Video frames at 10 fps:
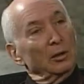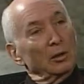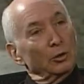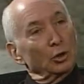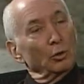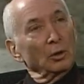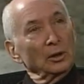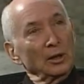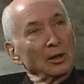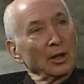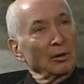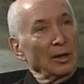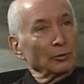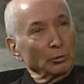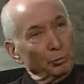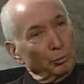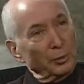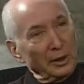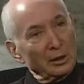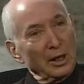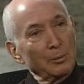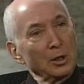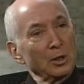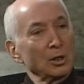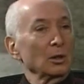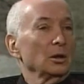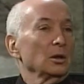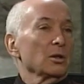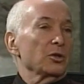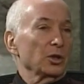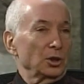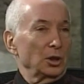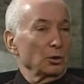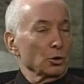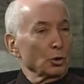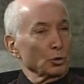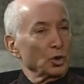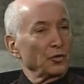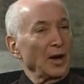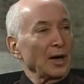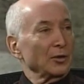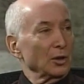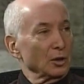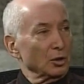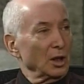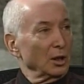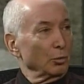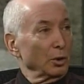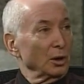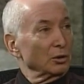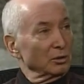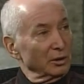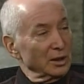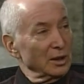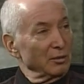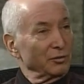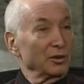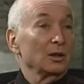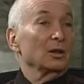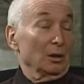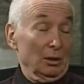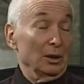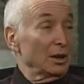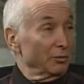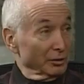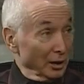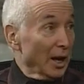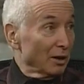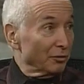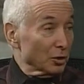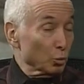Shortly thereafter, by the time he's 16 or so, Svath is getting ready to leave and leave life as